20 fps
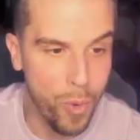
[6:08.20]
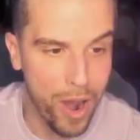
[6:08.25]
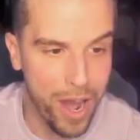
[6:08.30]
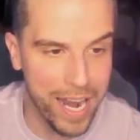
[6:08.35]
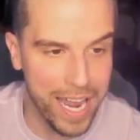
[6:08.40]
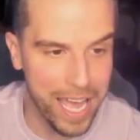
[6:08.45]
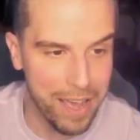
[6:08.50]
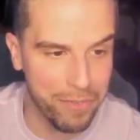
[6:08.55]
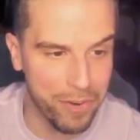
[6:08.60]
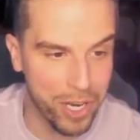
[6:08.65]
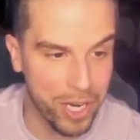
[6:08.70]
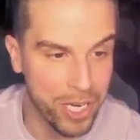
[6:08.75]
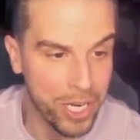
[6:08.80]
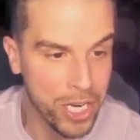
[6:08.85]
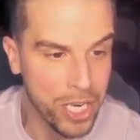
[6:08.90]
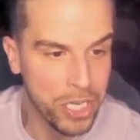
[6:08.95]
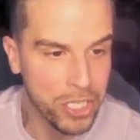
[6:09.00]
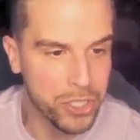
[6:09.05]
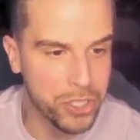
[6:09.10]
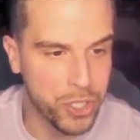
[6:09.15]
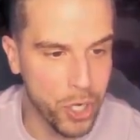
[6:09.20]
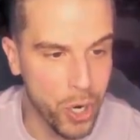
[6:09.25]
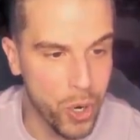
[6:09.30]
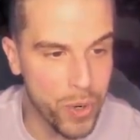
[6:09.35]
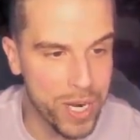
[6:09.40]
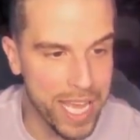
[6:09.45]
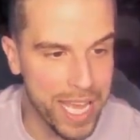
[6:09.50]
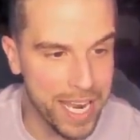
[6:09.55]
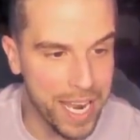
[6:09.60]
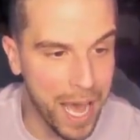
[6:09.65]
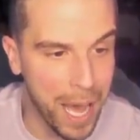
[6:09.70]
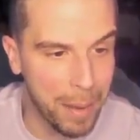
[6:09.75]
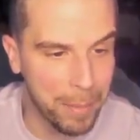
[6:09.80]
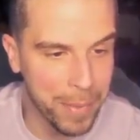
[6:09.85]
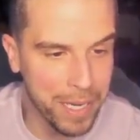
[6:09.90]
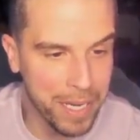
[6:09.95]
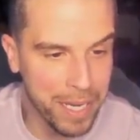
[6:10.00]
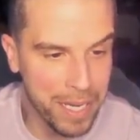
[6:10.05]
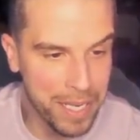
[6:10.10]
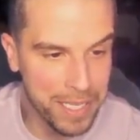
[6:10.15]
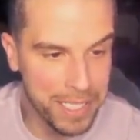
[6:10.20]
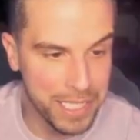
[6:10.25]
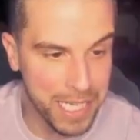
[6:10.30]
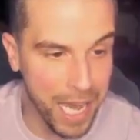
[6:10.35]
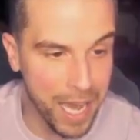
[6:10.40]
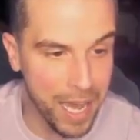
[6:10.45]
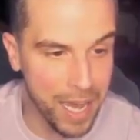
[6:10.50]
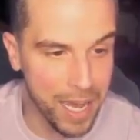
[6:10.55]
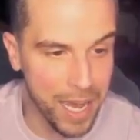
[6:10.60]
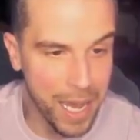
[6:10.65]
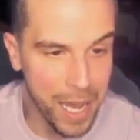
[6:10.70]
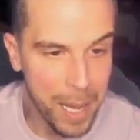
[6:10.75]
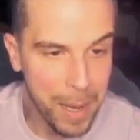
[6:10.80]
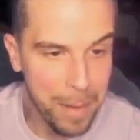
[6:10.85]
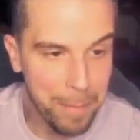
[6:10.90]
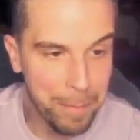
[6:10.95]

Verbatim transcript: whatever. Tune it up. Duh,